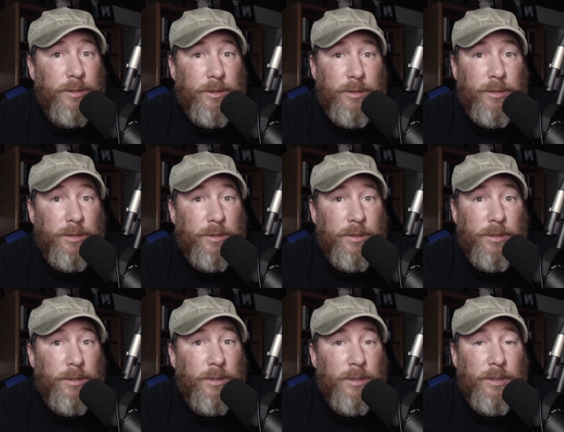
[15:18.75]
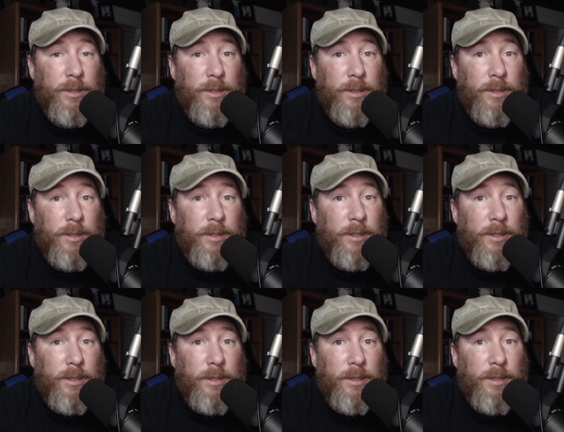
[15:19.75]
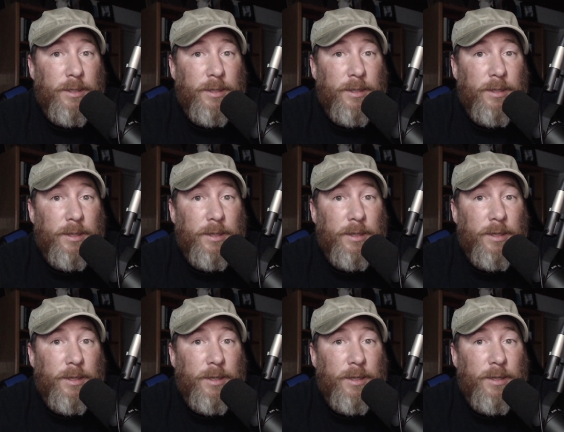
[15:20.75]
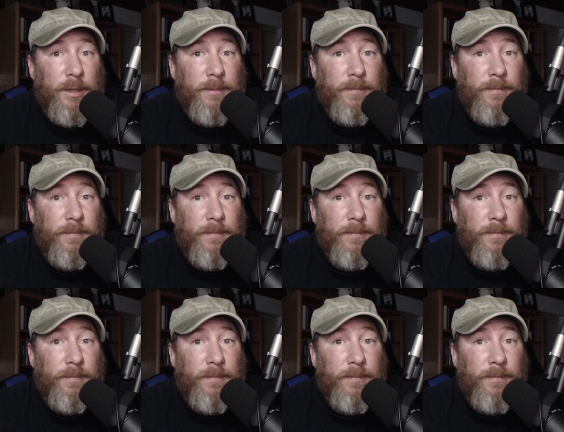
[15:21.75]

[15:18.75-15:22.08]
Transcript: (silence)